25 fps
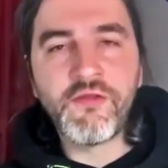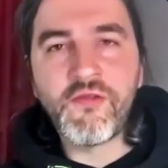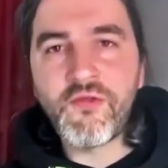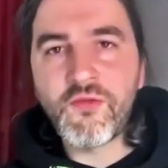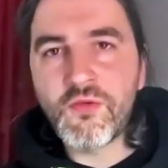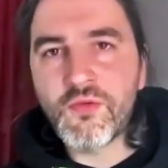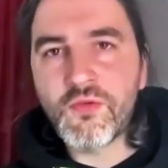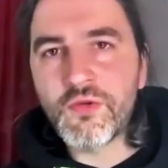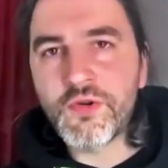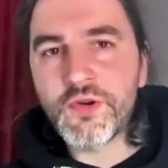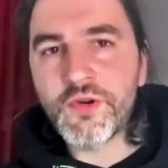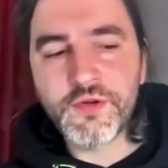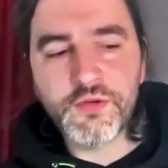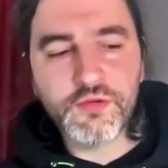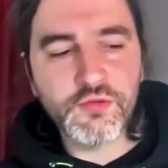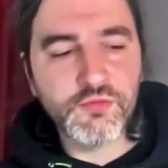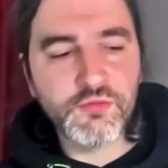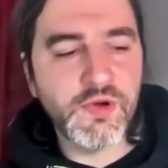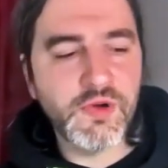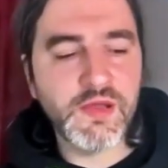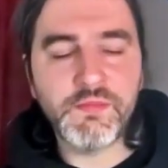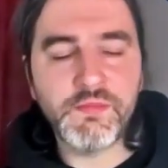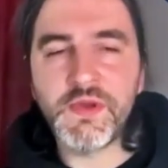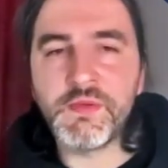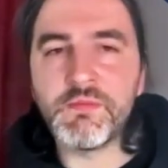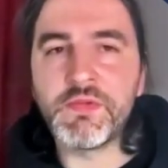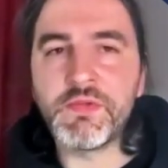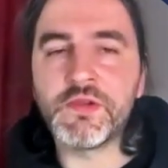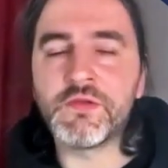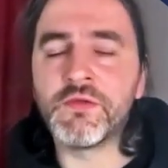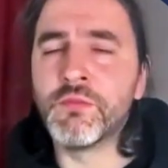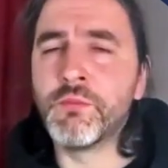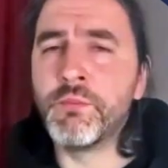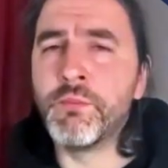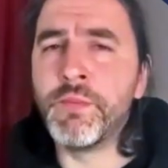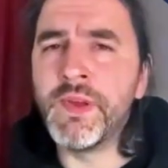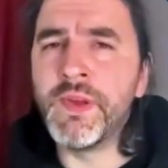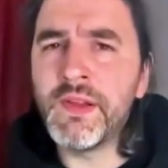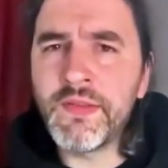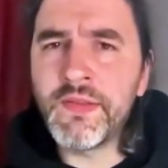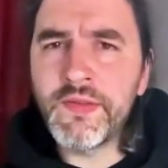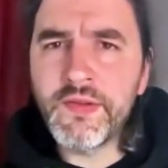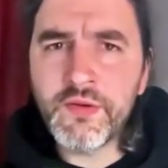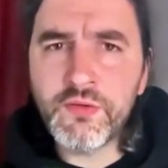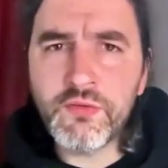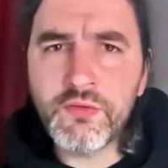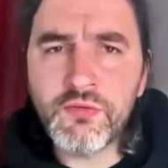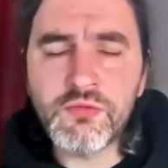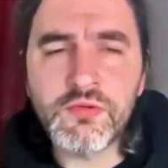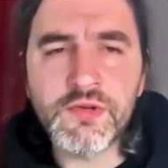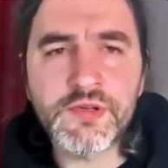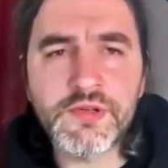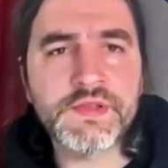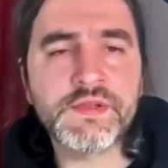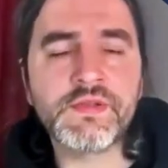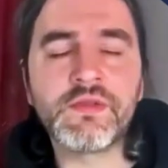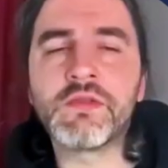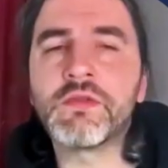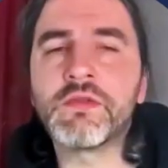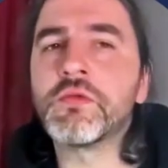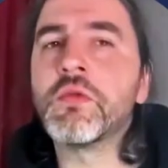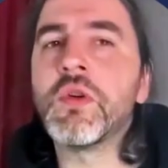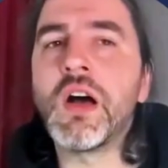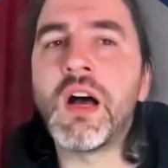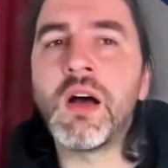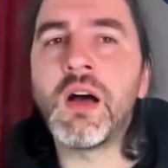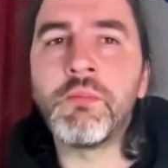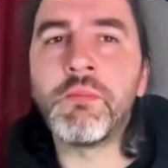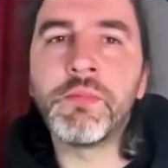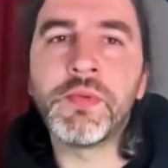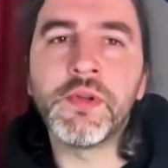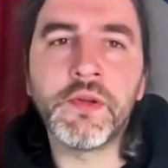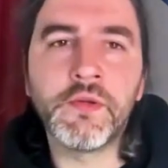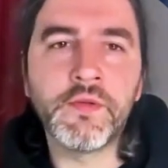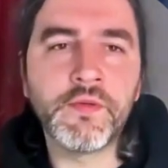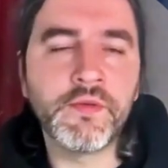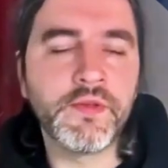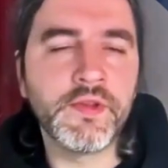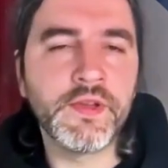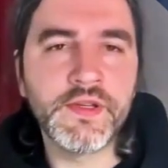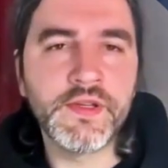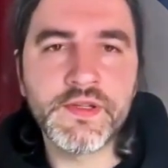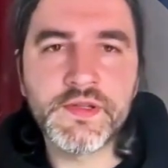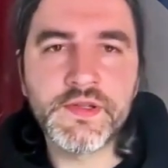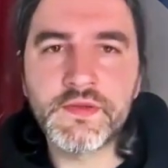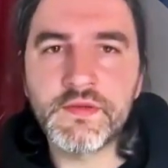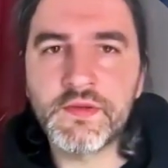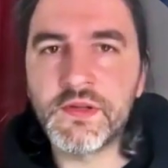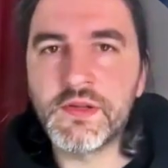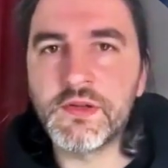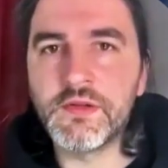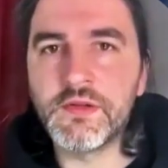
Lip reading: for you by people who build the course or who upload this to a